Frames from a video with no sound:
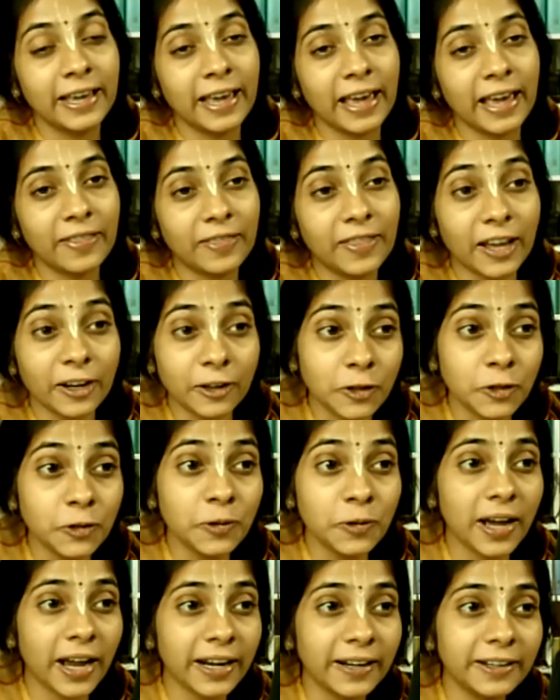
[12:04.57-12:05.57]
and that
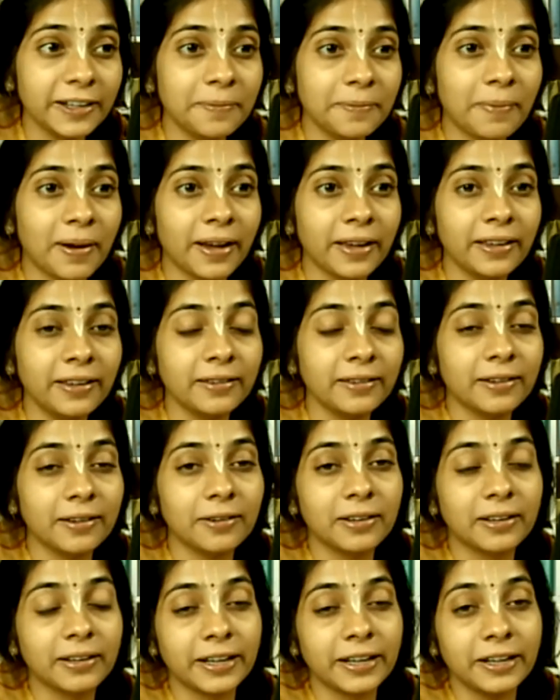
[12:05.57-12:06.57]
too guided by
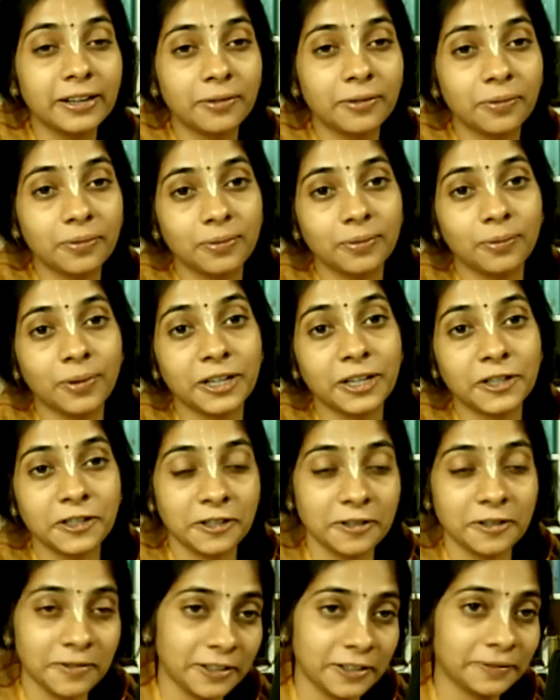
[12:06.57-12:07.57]
a great
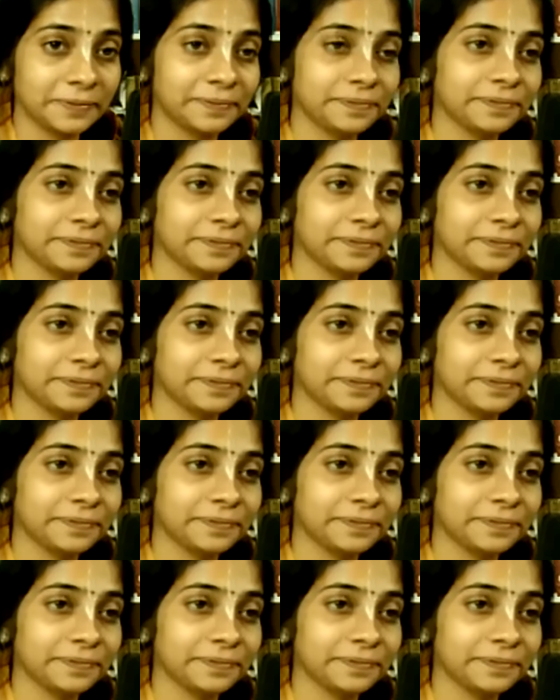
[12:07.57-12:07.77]
Vaishnava.